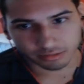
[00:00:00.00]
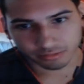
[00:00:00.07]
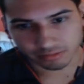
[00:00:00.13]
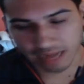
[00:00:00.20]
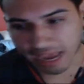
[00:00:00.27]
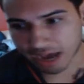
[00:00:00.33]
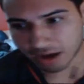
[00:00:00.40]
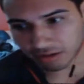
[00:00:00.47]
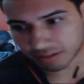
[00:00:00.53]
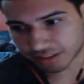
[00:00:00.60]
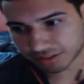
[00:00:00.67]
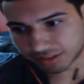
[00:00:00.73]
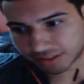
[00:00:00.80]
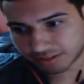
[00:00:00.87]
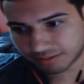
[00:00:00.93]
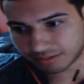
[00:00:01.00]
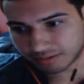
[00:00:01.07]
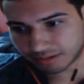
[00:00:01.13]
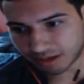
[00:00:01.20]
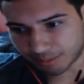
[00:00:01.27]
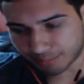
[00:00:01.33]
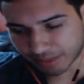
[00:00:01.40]
now there's
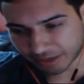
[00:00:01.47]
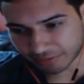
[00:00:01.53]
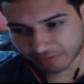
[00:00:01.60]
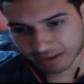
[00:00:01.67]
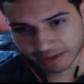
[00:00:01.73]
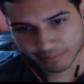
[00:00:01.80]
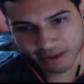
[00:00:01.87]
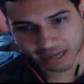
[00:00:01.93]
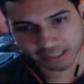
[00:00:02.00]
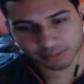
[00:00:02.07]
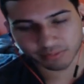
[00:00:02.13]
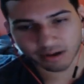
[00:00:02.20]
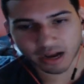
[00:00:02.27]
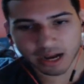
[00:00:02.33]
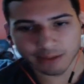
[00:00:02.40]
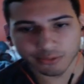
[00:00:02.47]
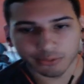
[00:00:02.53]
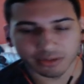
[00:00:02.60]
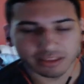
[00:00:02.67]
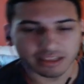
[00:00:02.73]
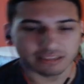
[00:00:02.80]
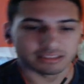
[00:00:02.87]
a big event at PAX Prime,
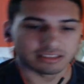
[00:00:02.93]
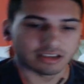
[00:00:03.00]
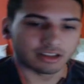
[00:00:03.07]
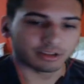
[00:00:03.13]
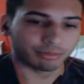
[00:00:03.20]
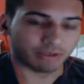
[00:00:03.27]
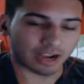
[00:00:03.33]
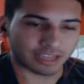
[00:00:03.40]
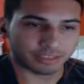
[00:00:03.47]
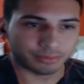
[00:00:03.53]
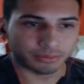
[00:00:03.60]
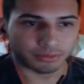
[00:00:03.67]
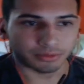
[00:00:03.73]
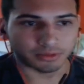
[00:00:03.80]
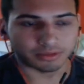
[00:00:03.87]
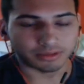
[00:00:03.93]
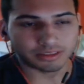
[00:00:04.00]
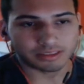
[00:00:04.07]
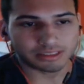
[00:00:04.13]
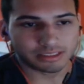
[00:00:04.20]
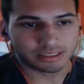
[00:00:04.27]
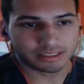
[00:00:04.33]
$20,000 prize
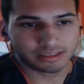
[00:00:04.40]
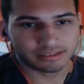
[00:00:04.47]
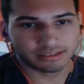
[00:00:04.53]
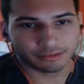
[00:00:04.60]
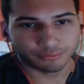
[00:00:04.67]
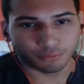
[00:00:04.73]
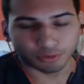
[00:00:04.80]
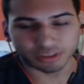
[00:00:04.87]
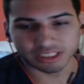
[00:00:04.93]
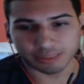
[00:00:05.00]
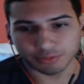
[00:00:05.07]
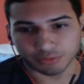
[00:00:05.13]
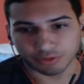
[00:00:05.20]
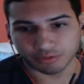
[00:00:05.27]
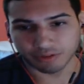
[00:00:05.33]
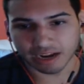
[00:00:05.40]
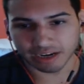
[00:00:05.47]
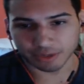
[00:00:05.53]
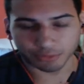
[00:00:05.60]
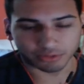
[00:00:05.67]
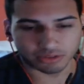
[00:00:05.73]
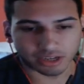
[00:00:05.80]
pool. 4 teams were
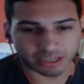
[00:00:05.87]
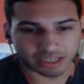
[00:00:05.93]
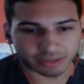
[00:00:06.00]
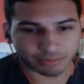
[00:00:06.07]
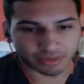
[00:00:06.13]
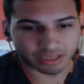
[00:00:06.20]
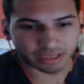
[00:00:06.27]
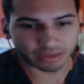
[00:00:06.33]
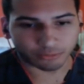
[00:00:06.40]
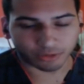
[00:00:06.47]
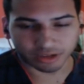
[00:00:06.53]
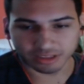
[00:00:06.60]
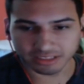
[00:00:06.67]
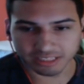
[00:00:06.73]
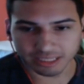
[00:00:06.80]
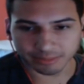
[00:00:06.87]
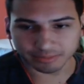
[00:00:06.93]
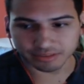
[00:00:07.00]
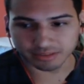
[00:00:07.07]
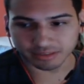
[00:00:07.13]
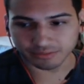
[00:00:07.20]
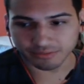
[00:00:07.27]
invited. We're lucky to be one of the
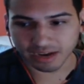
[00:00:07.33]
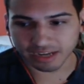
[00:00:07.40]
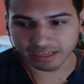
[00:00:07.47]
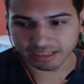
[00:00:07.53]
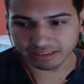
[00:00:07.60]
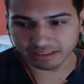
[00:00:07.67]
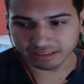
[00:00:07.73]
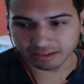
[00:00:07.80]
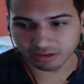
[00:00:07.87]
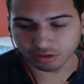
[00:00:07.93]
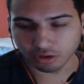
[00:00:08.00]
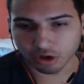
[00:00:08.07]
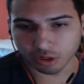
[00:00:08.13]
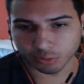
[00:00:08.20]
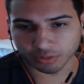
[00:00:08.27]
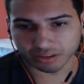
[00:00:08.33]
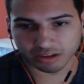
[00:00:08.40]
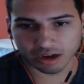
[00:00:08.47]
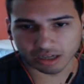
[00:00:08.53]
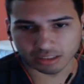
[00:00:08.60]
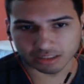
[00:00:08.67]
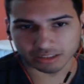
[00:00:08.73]
teams invited, along
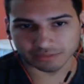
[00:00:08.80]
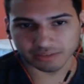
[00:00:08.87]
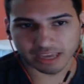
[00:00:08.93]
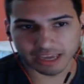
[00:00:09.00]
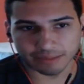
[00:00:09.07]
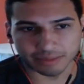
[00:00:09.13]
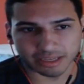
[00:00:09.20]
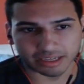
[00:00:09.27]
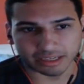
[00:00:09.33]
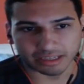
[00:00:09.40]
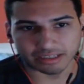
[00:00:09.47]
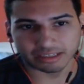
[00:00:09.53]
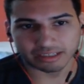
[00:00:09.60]
with Cognitive Gaming,